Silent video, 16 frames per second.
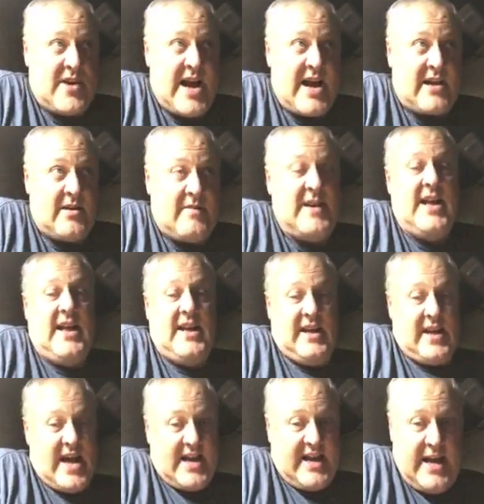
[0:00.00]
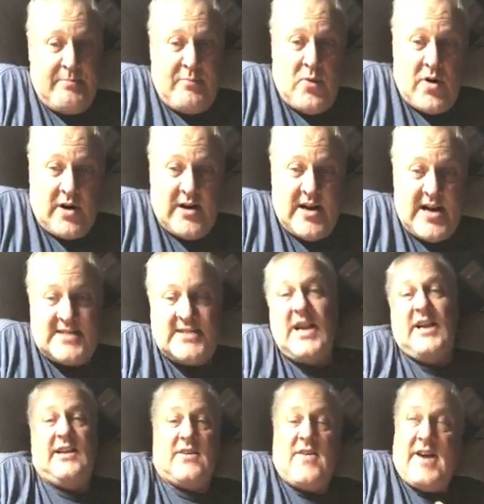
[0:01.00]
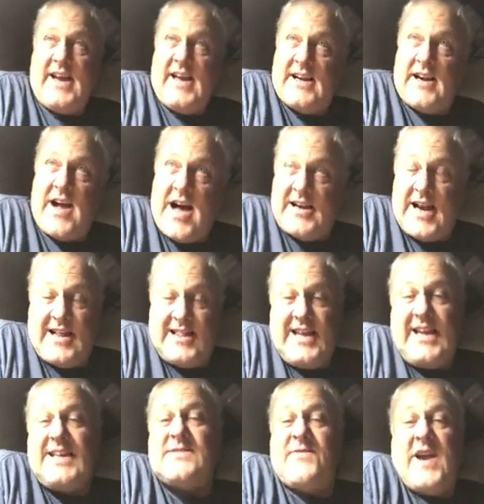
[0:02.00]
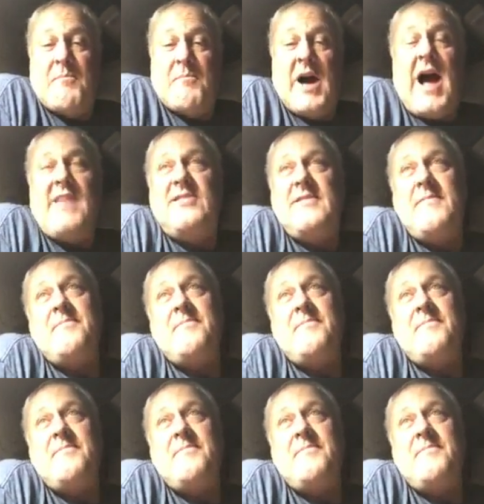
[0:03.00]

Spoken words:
I don't think it's hard. I think the